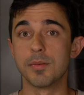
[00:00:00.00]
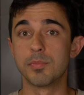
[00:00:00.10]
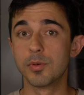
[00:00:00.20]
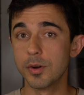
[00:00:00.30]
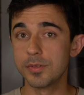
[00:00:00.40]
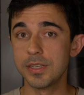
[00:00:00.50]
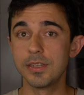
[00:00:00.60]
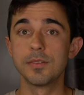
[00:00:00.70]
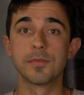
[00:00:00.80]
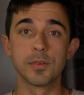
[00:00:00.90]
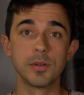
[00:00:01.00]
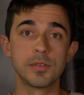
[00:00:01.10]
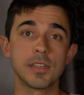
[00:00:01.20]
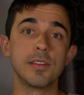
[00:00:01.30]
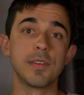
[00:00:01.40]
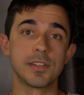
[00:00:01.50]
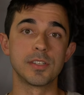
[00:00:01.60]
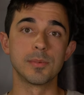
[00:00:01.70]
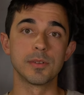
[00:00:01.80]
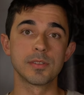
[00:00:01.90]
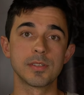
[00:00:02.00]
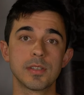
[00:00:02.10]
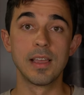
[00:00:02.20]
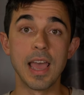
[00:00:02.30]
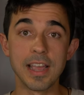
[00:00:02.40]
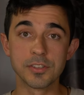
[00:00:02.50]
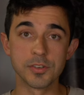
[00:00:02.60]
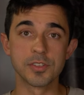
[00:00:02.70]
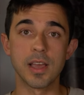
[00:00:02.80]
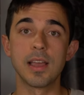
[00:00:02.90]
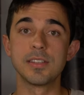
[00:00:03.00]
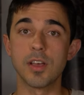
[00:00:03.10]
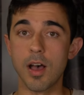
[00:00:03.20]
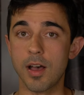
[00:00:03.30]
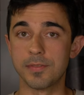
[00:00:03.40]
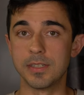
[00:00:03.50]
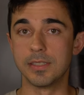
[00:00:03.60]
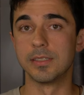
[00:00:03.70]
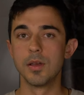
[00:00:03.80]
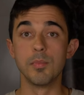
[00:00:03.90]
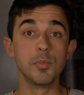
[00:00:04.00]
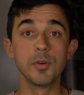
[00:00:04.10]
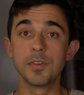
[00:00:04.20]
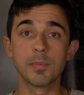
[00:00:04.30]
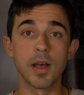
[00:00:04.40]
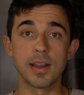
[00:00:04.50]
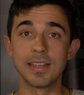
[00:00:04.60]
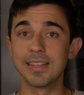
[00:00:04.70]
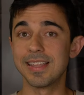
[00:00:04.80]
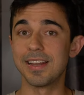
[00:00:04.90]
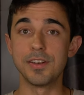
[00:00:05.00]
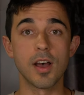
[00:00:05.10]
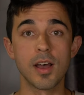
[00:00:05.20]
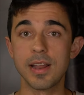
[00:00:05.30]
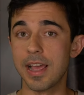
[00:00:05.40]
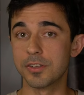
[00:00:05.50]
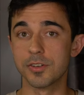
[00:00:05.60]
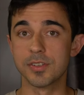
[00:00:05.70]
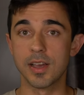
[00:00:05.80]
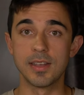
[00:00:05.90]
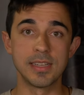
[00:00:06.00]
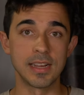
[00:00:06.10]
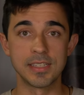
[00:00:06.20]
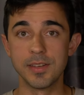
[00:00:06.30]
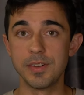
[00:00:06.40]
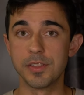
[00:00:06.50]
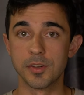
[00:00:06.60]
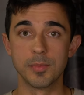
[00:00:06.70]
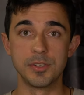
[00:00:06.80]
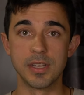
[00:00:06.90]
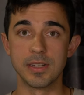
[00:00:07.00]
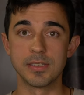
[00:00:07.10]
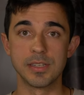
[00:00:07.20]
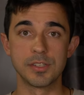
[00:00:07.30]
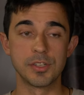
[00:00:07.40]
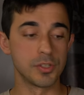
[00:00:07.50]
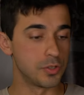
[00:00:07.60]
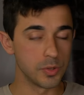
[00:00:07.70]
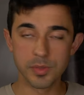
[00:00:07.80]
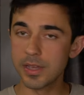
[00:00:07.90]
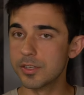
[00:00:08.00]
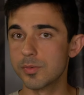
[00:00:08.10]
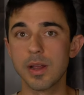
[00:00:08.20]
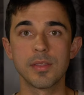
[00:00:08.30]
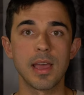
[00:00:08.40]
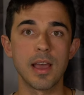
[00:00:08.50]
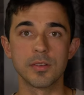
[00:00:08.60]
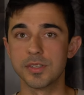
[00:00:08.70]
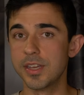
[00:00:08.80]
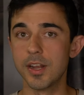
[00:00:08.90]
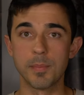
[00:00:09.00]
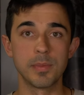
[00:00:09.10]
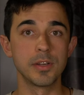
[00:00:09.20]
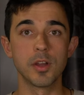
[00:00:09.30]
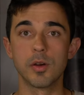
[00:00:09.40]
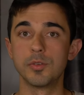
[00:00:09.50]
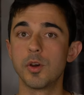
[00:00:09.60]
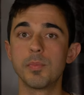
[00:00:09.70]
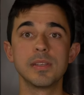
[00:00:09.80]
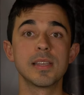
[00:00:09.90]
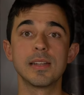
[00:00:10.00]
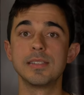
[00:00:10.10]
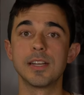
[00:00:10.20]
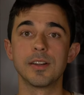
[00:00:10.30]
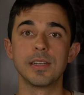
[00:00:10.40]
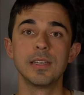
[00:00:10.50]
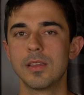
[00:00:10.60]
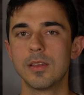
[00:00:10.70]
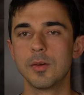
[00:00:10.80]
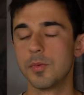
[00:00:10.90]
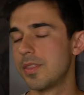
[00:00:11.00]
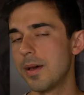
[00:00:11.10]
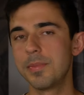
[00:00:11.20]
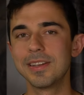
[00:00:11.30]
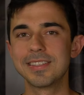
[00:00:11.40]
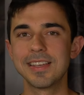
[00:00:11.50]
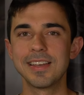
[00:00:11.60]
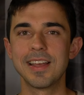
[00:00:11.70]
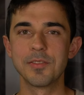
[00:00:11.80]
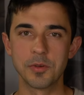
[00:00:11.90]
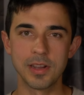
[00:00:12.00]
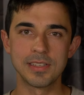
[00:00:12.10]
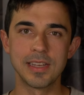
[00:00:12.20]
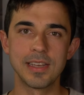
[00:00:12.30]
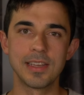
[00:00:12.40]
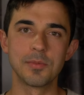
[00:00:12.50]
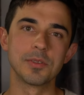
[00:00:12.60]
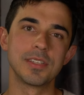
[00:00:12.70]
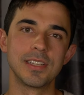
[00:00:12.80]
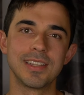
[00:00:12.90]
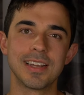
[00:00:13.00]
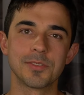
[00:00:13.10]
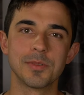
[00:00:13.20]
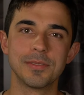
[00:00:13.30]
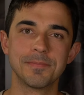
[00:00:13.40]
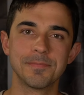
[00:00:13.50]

on protein, fruits, and vegetables. Exercise often. Move your body. Get that non-exercise activity thermogenesis. Just do things around the house. Get up and go. Don't be sedentary. With that being said, have a great day, and we'll see you in the next one.